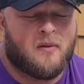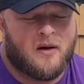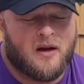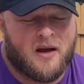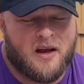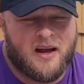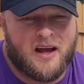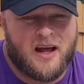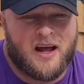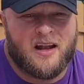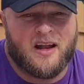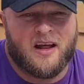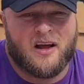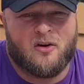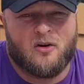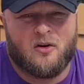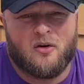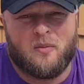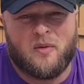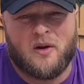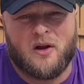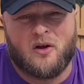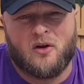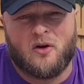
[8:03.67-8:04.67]
Again, there could
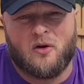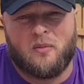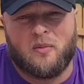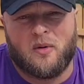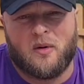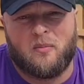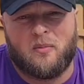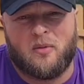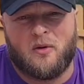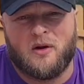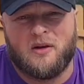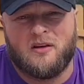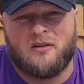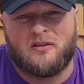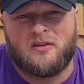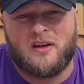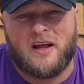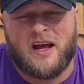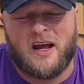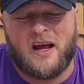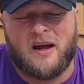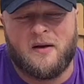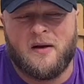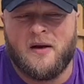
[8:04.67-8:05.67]
have been a couple of points
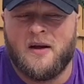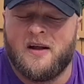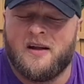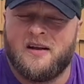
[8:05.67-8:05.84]
there.